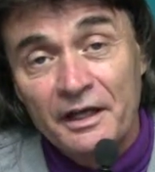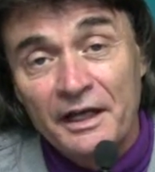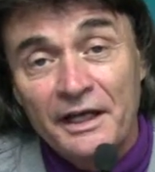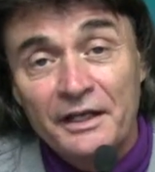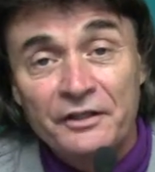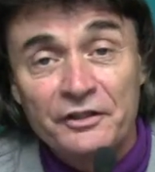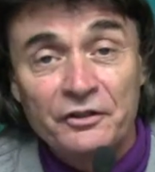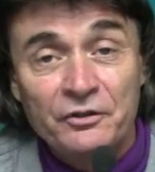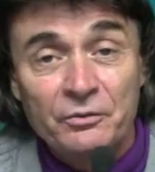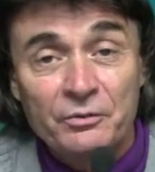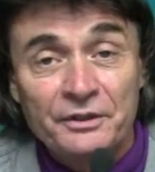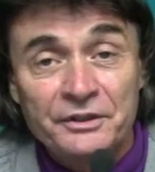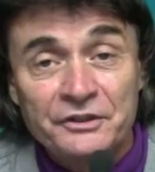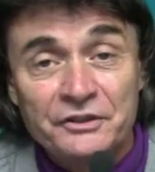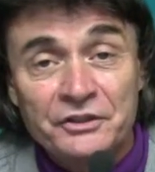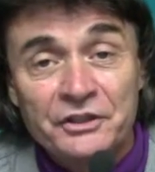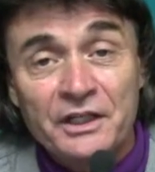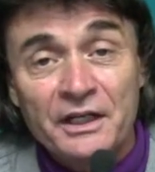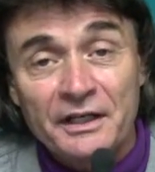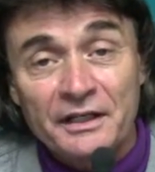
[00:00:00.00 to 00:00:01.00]
and you
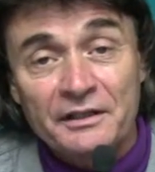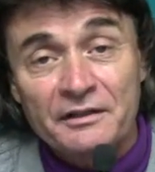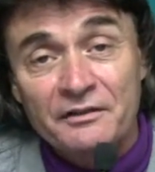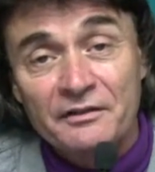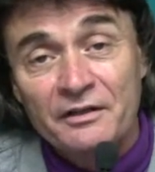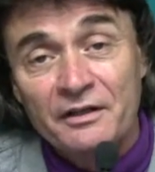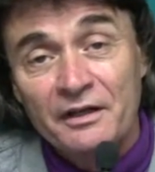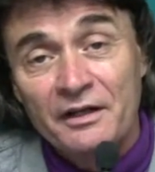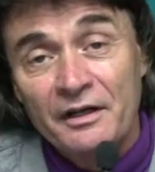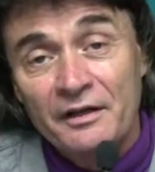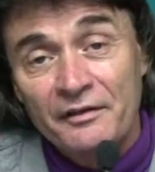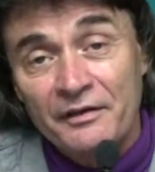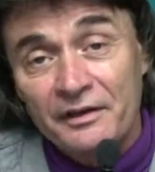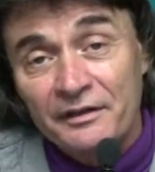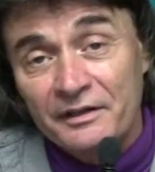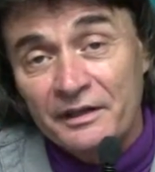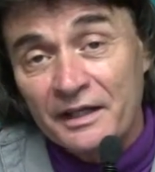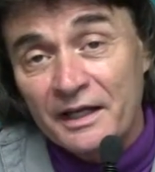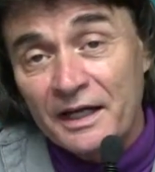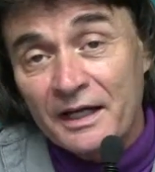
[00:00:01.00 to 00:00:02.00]
reject
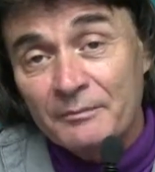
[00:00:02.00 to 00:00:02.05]
that the